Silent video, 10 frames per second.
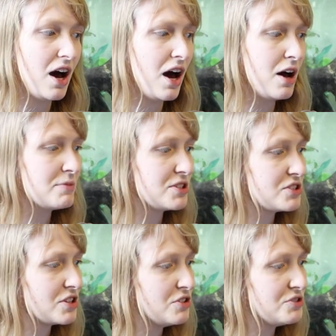um,
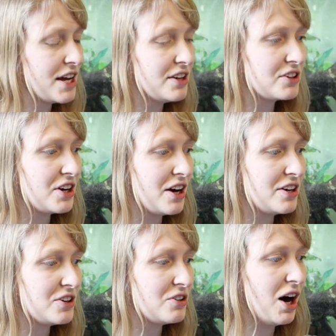Lieutenant
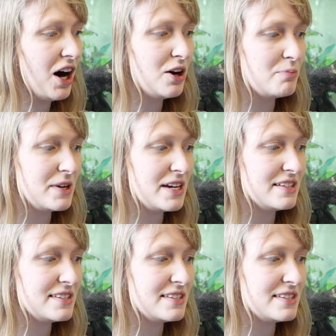Colonel R.B.